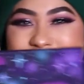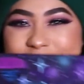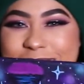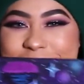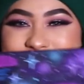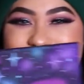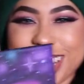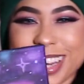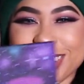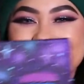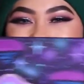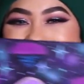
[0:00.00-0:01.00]
check it out, check it
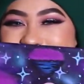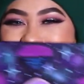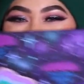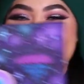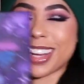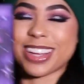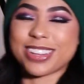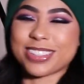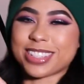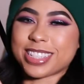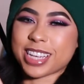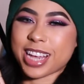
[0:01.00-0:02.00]
out, check it
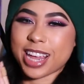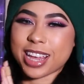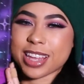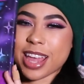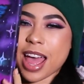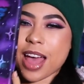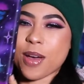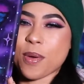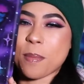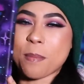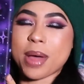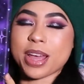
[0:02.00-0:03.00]
out, check
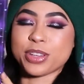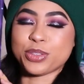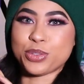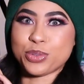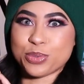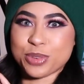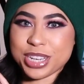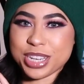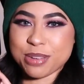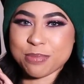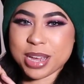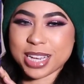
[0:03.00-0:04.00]
out my
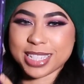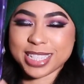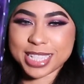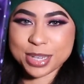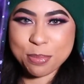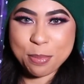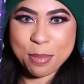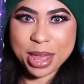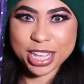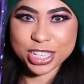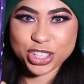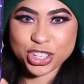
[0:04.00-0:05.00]
dream
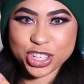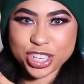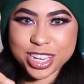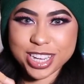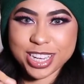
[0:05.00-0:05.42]
dimension.